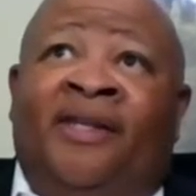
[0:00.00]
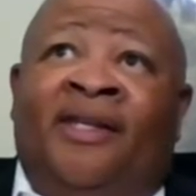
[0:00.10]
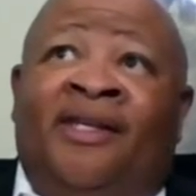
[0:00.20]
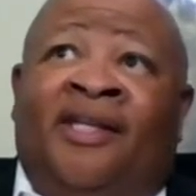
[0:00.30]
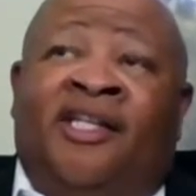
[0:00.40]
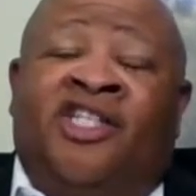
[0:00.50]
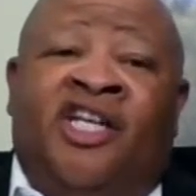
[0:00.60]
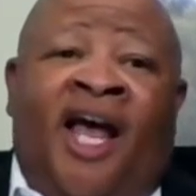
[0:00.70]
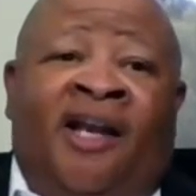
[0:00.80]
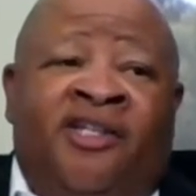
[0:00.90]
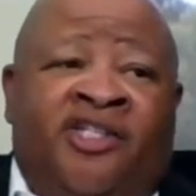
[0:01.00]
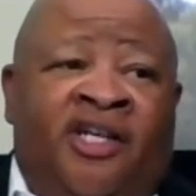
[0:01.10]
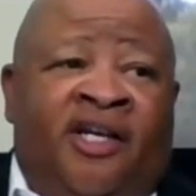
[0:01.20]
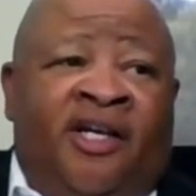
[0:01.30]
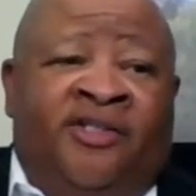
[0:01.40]
But the
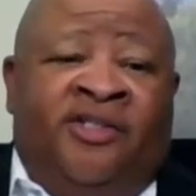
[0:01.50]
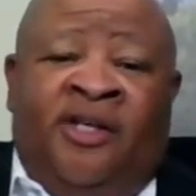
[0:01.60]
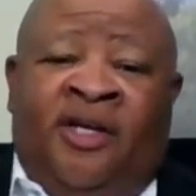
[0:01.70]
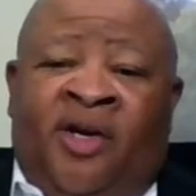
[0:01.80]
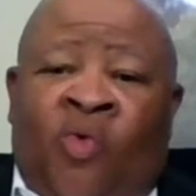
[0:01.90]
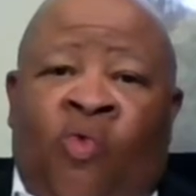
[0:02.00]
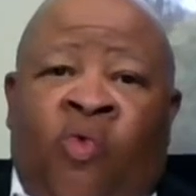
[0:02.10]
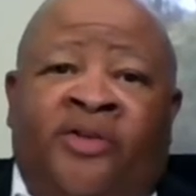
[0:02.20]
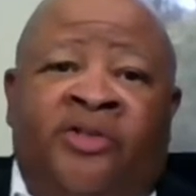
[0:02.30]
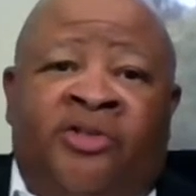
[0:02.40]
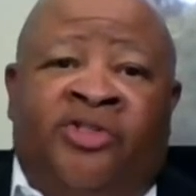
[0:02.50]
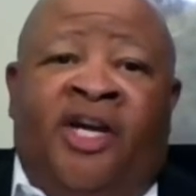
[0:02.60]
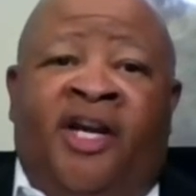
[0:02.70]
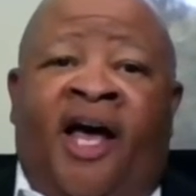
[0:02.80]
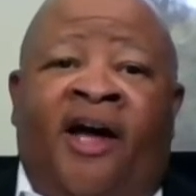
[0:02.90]
challenge is, what do you
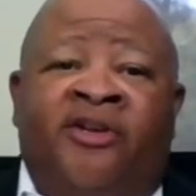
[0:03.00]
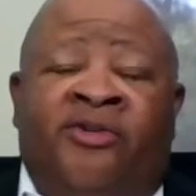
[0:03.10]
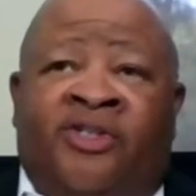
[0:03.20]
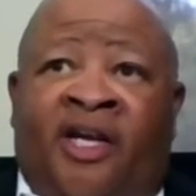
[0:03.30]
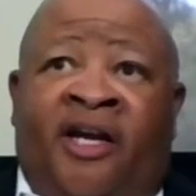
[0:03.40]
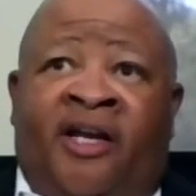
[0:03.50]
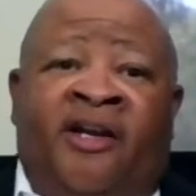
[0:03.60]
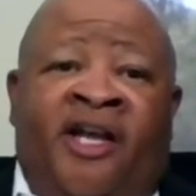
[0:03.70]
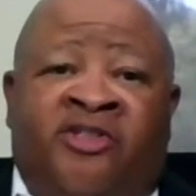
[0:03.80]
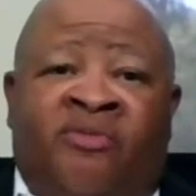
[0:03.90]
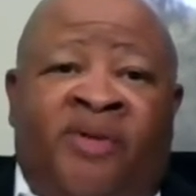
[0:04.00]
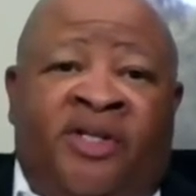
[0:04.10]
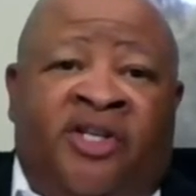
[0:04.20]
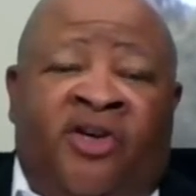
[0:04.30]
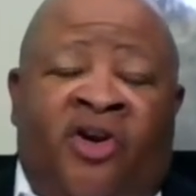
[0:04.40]
say and how you say it? And as you
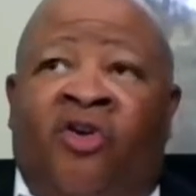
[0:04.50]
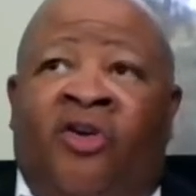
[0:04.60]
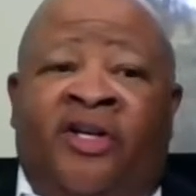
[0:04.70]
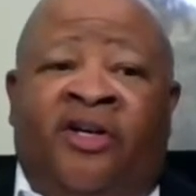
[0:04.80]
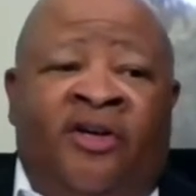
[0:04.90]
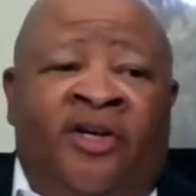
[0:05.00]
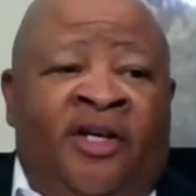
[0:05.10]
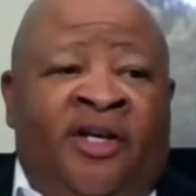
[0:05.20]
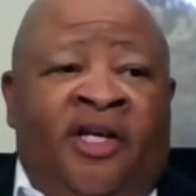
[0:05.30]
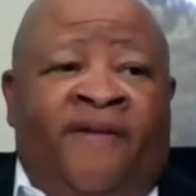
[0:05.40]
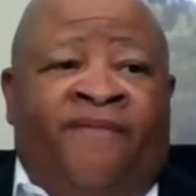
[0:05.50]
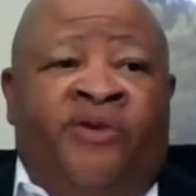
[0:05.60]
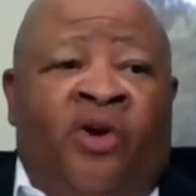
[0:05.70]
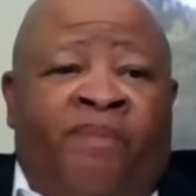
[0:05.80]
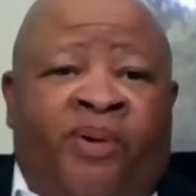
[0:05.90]
mentioned earlier,
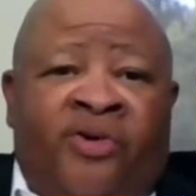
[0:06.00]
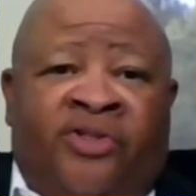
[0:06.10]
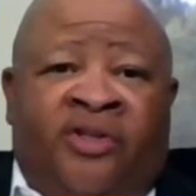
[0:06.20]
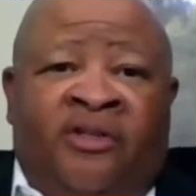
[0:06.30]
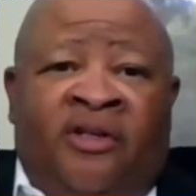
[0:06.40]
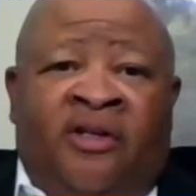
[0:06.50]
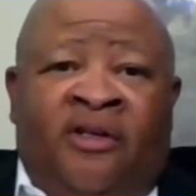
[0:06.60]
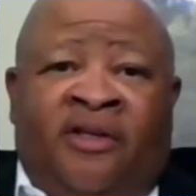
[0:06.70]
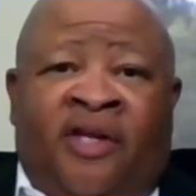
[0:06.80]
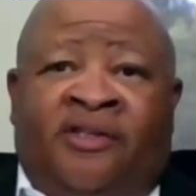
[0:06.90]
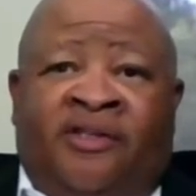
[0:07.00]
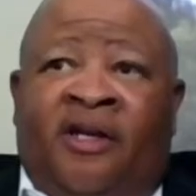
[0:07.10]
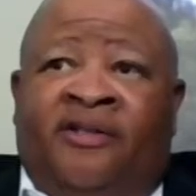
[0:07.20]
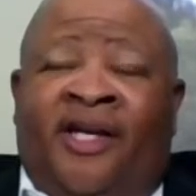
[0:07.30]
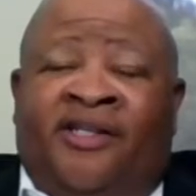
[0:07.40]
if you're a person
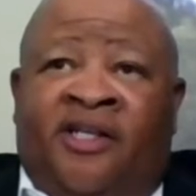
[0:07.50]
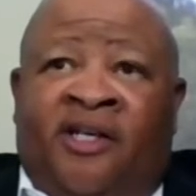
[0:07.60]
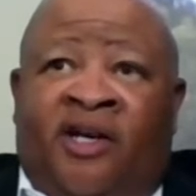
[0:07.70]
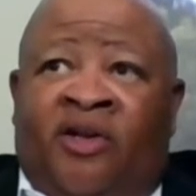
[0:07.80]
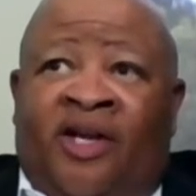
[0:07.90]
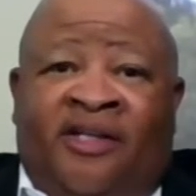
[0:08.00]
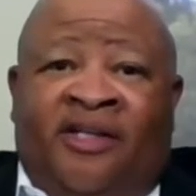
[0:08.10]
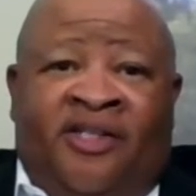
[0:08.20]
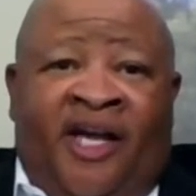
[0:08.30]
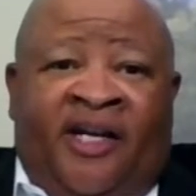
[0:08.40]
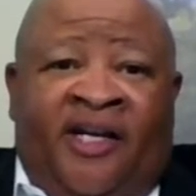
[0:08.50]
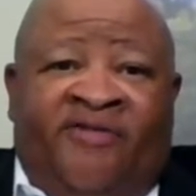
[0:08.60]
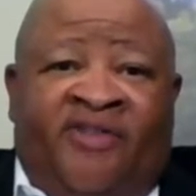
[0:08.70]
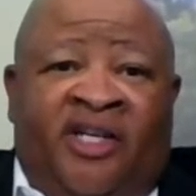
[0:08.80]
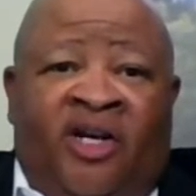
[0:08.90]
that's in a
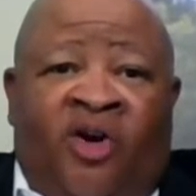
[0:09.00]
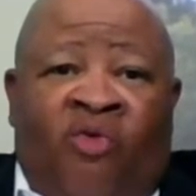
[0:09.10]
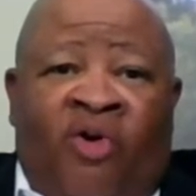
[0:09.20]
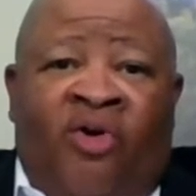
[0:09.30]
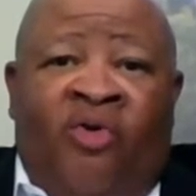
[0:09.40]
executive CEO